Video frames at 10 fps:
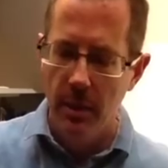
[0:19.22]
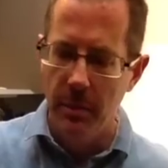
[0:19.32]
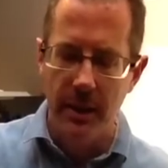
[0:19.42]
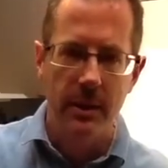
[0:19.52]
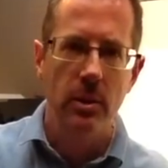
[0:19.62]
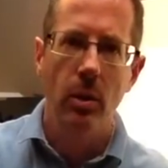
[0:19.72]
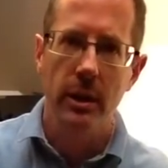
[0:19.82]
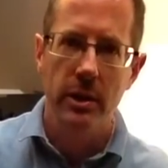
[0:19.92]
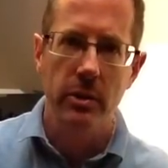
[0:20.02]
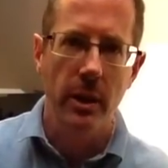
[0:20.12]
make this whole
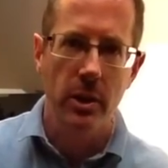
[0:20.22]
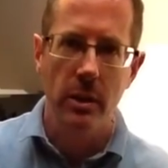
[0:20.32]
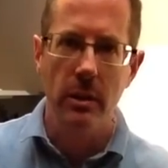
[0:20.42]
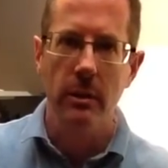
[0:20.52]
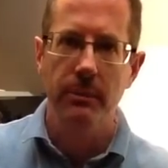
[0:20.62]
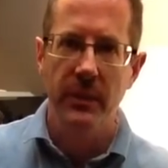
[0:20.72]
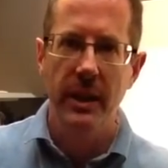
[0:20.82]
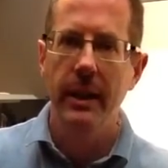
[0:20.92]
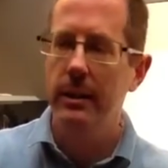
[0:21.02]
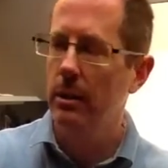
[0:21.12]
instructional
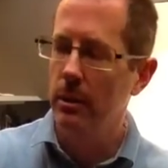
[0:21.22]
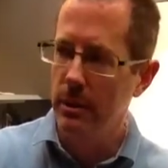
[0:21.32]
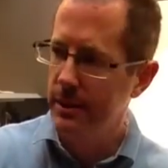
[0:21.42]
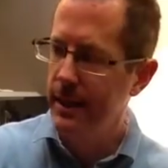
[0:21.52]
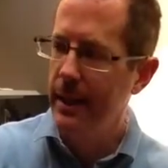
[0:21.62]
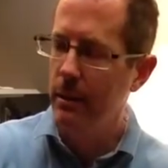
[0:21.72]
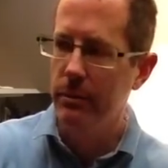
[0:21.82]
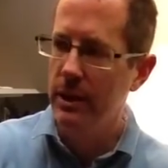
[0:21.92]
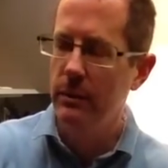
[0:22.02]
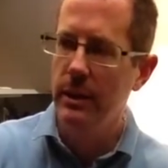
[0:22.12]
kit or set of
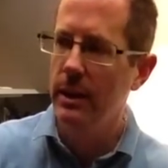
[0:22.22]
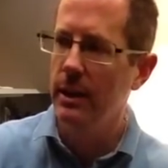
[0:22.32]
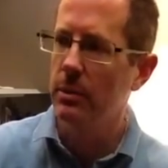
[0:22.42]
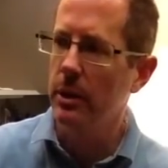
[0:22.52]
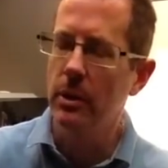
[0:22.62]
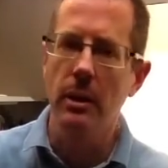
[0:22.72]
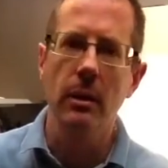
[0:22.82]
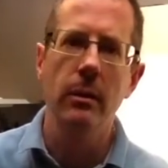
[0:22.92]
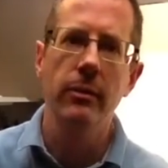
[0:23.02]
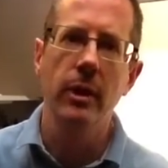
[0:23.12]
DVDs where you could
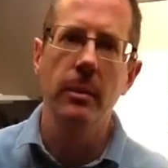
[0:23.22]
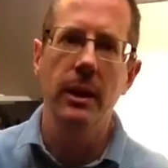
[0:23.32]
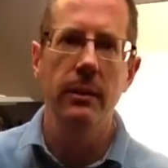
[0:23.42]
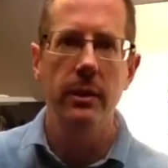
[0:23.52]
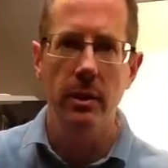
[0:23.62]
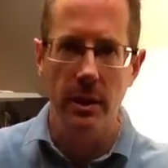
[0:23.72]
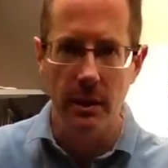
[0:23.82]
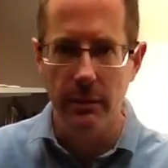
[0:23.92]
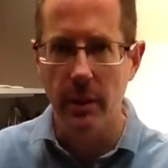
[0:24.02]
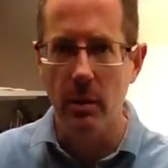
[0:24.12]
learn from me even though you
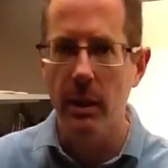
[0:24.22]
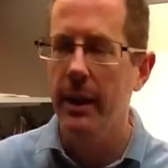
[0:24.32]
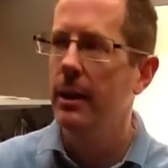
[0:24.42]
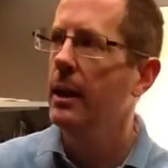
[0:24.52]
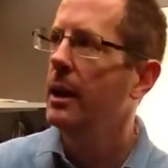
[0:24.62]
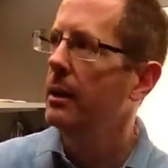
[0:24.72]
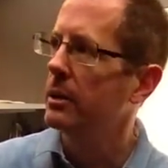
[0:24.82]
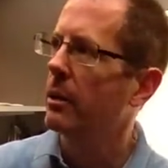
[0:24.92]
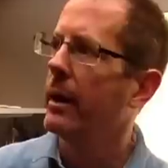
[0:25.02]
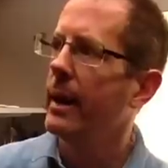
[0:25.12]
live far away. It's a
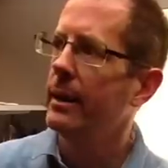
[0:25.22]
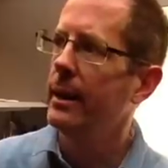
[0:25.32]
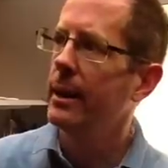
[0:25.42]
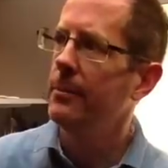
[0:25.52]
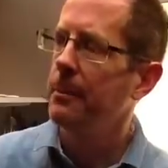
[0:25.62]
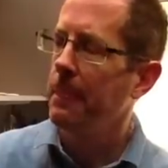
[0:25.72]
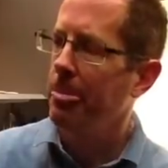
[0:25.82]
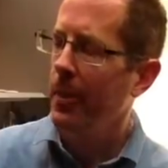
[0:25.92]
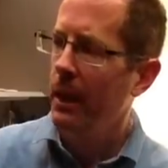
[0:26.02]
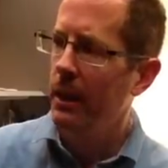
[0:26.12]
great idea.
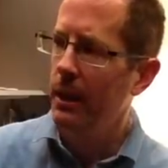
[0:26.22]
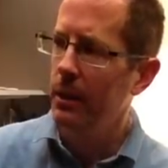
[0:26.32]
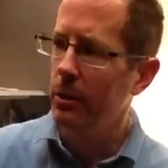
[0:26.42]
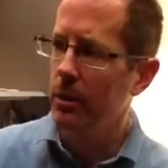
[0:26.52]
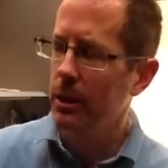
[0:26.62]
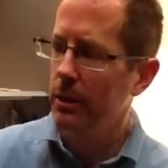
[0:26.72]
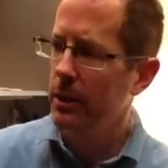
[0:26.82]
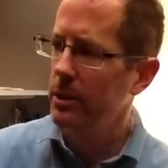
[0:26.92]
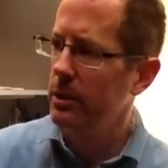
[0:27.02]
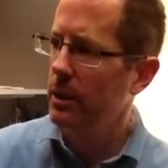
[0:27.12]
Earlier
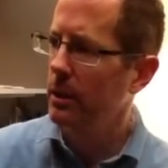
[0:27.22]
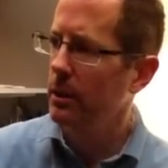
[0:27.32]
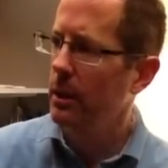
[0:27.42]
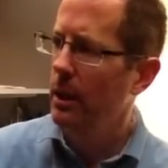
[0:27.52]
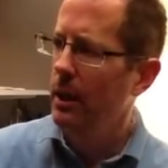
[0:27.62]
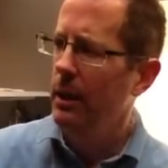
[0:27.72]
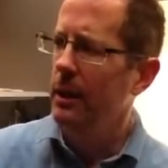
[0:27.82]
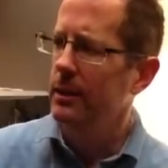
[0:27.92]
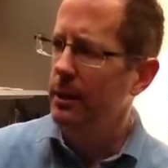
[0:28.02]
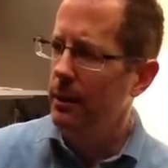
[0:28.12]
this year
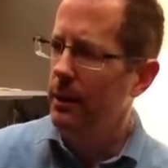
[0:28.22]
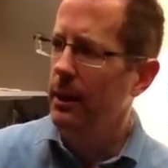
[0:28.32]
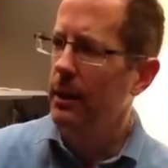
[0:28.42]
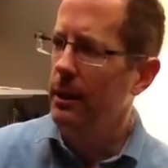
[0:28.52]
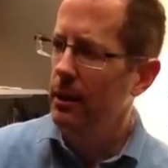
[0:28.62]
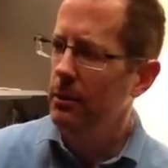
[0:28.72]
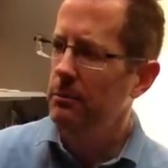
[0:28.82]
I started thinking,